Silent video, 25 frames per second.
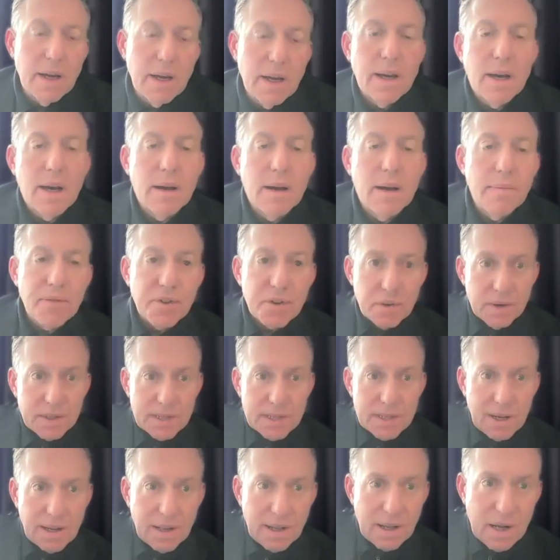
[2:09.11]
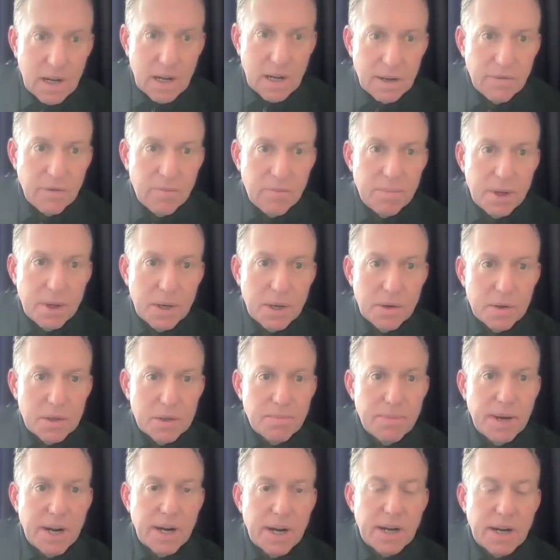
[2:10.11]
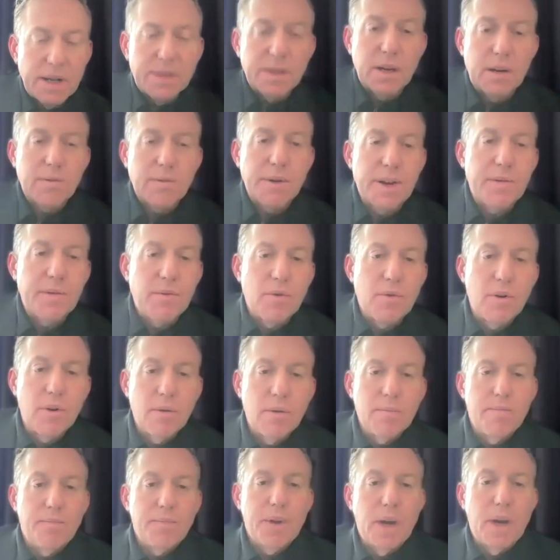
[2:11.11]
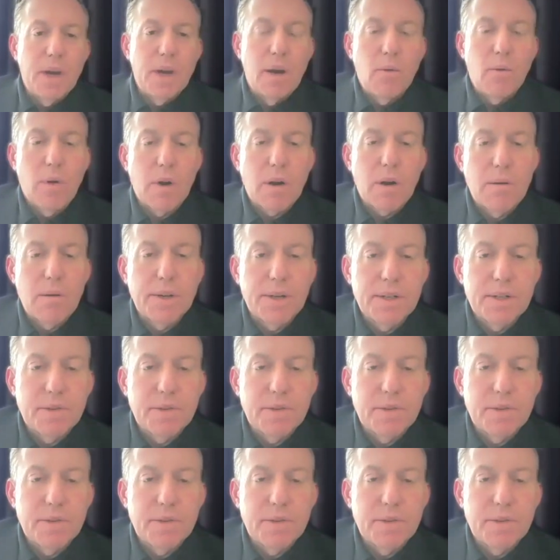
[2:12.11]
There was a lot of abuse back in the green room where Chris